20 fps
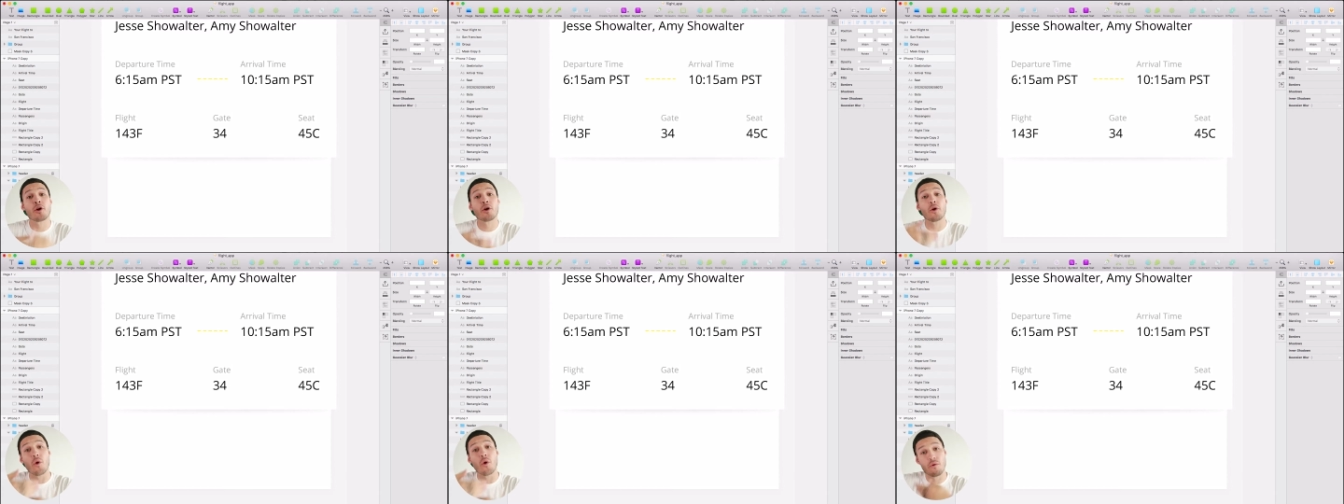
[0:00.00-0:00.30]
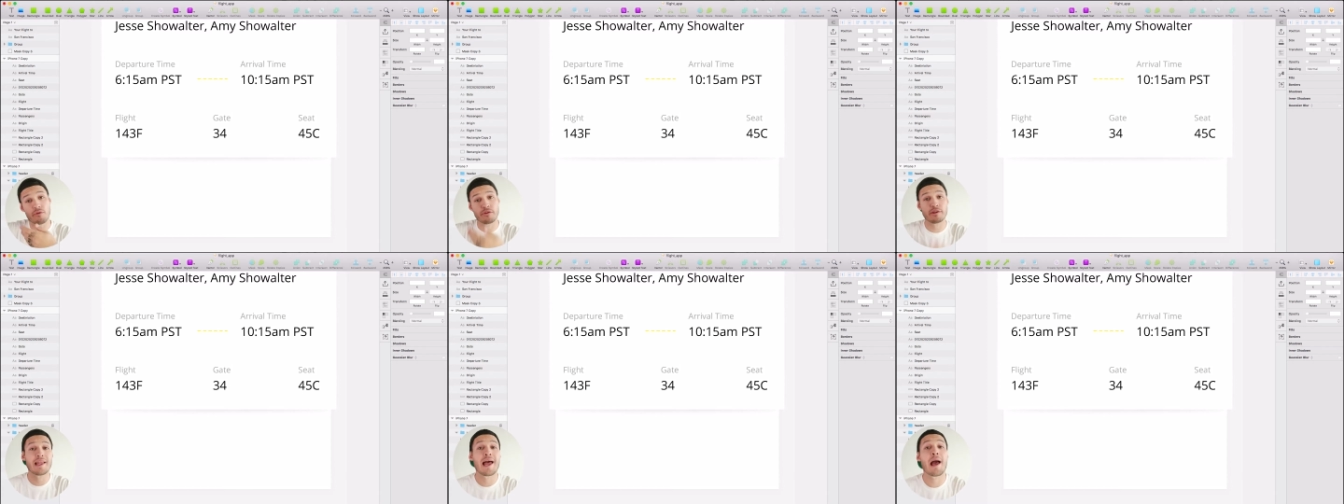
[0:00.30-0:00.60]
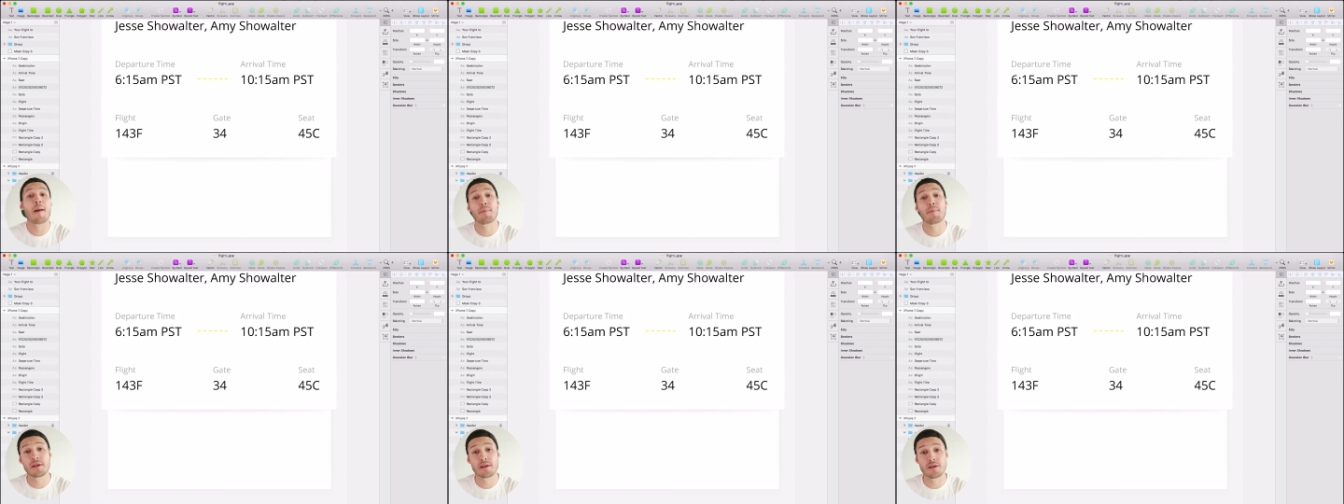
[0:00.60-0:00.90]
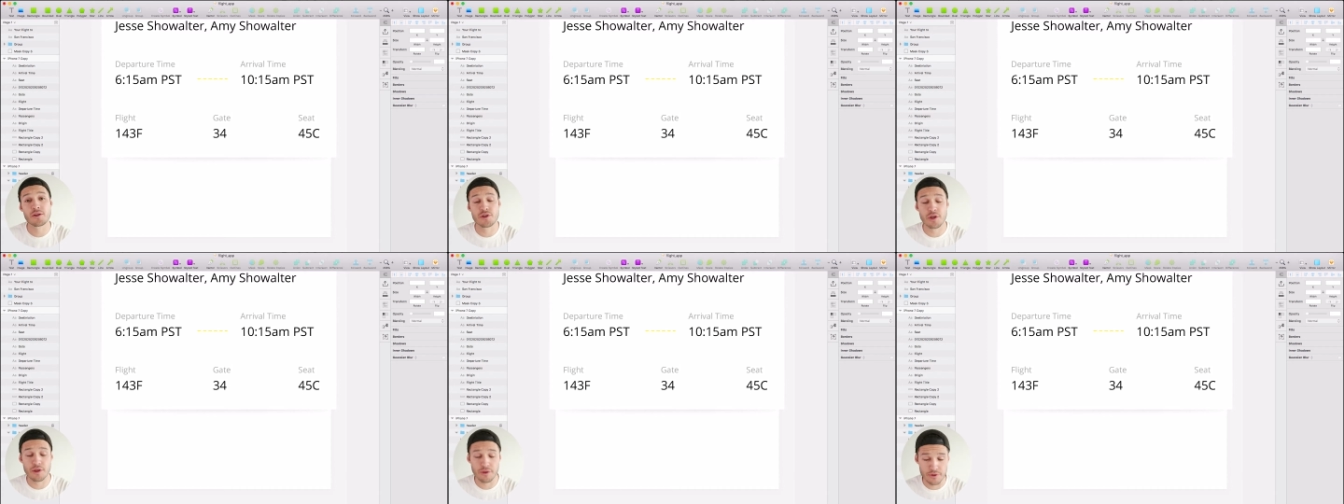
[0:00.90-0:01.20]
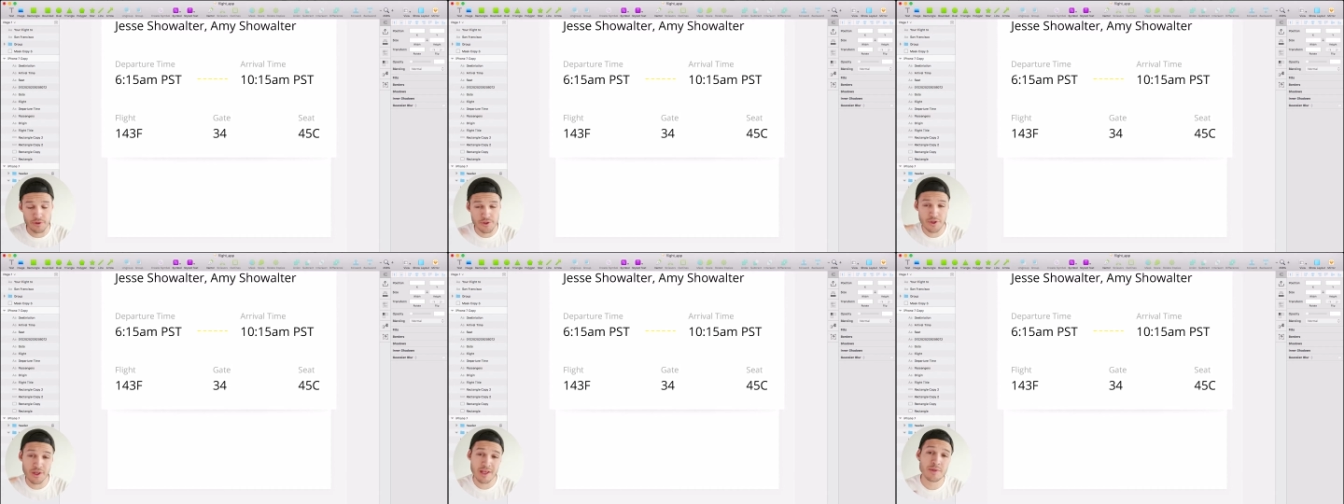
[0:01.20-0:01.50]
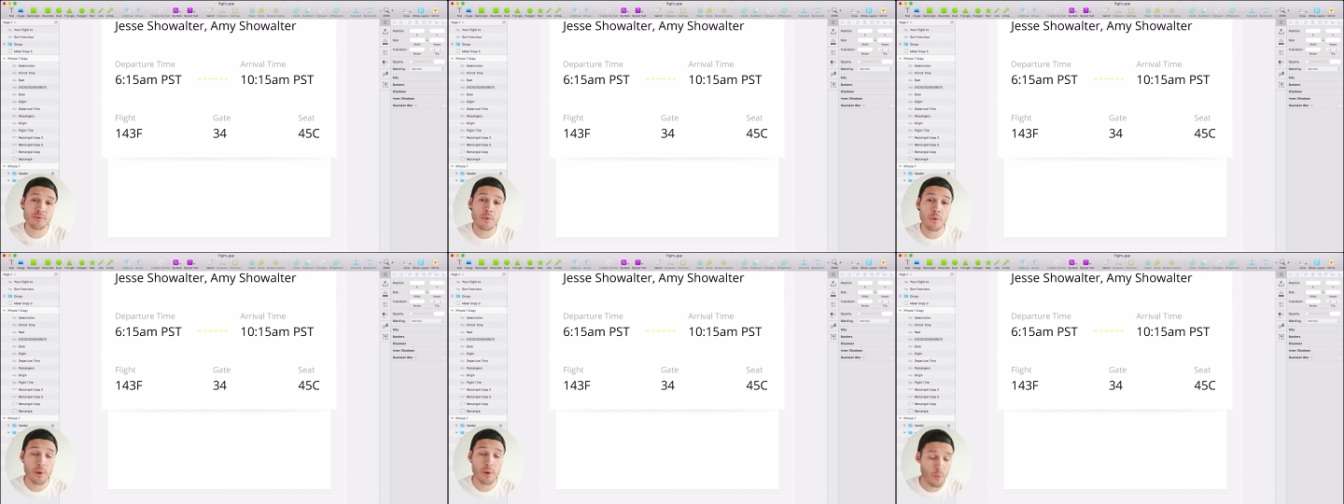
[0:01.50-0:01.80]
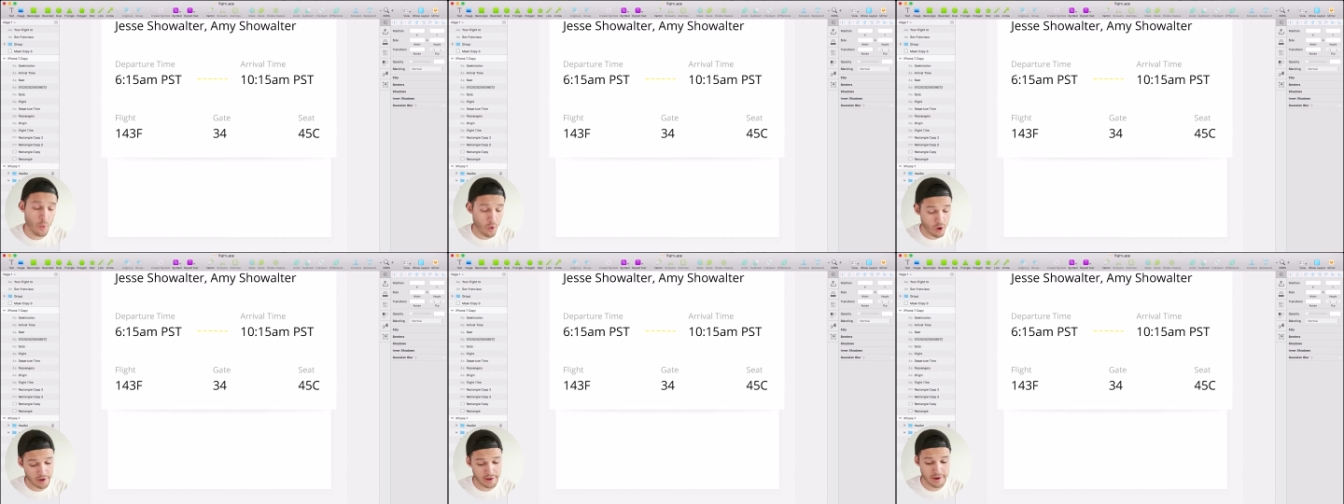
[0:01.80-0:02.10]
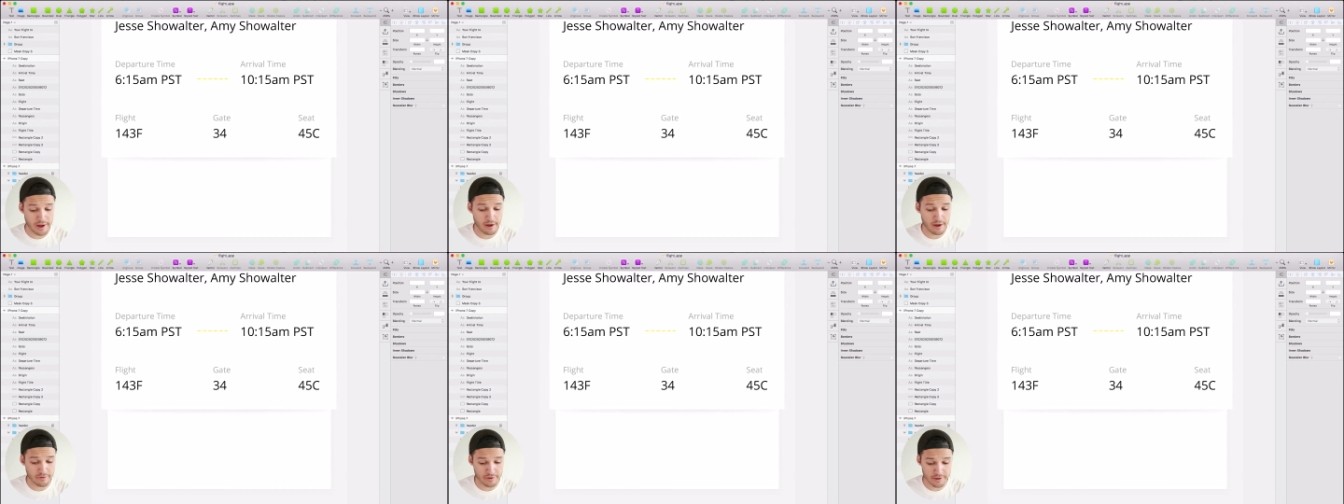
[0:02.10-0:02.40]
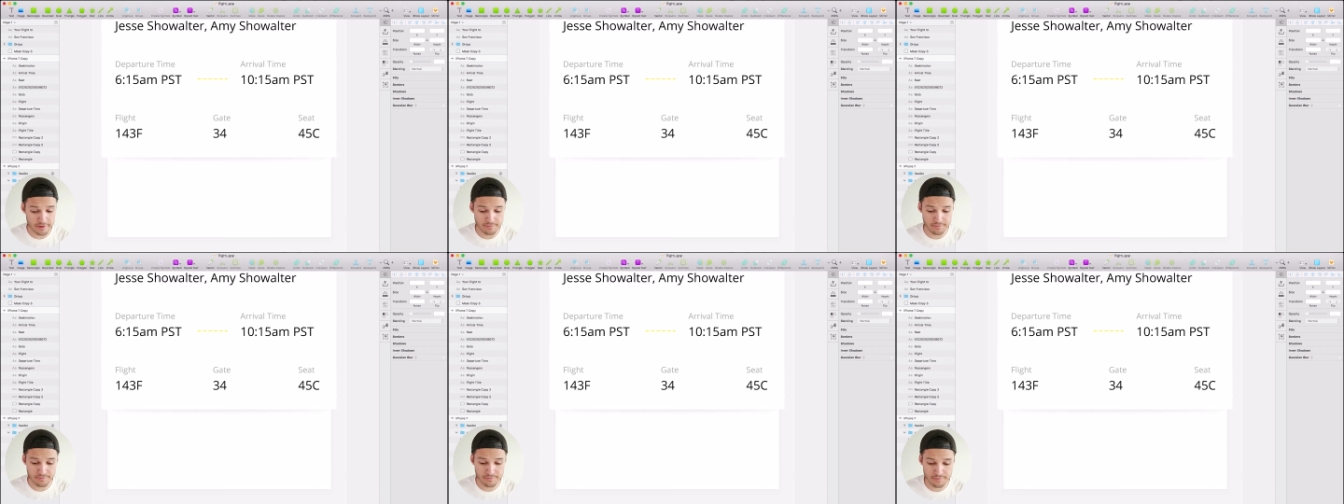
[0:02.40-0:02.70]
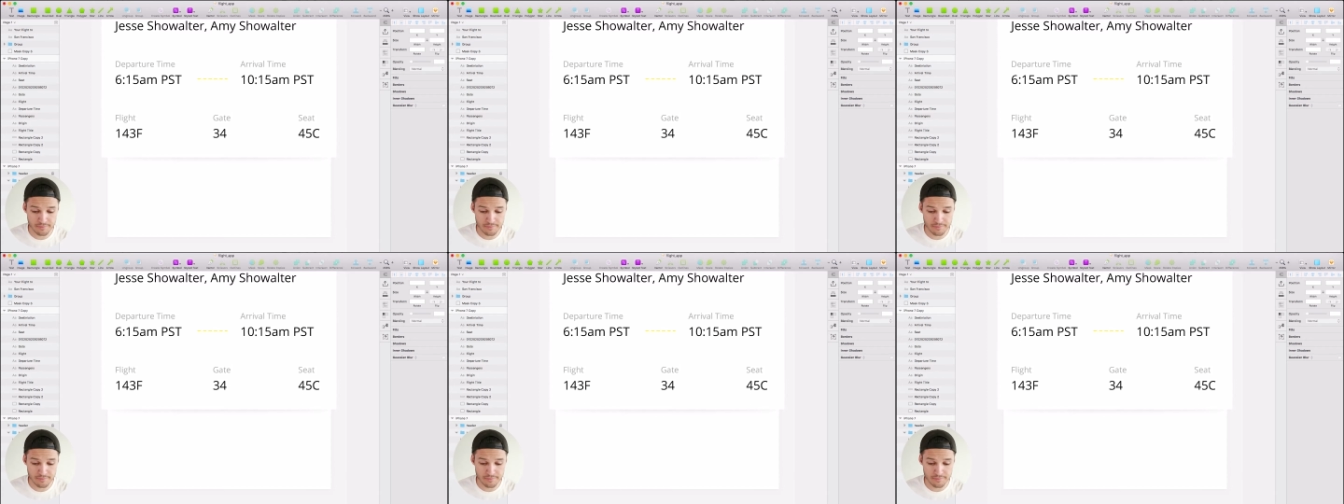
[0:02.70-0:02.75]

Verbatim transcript: are overlapping each other. So that's what we wanted out of it.